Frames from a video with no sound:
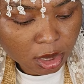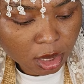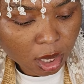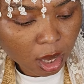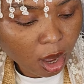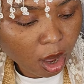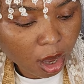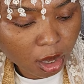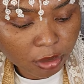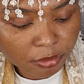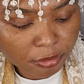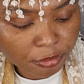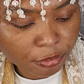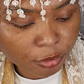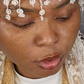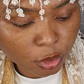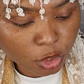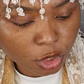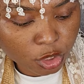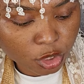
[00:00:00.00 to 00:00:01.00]
All the
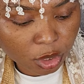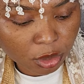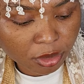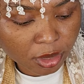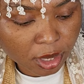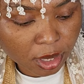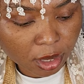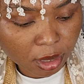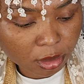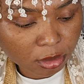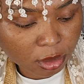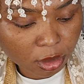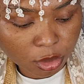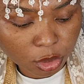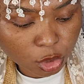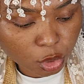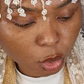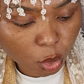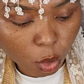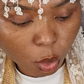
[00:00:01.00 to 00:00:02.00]
photos out there, they're
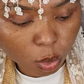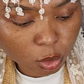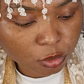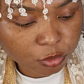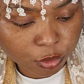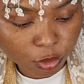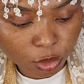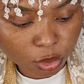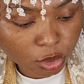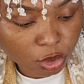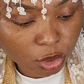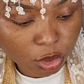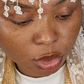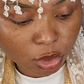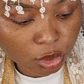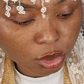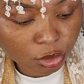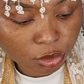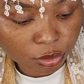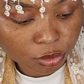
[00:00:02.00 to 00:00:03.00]
just old
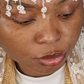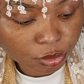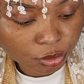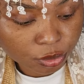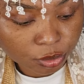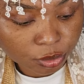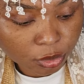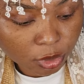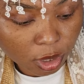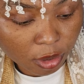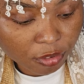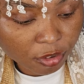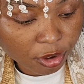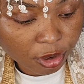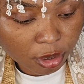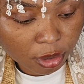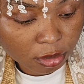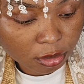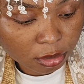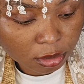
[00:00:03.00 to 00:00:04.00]
photos of
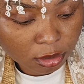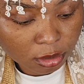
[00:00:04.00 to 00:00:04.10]
her.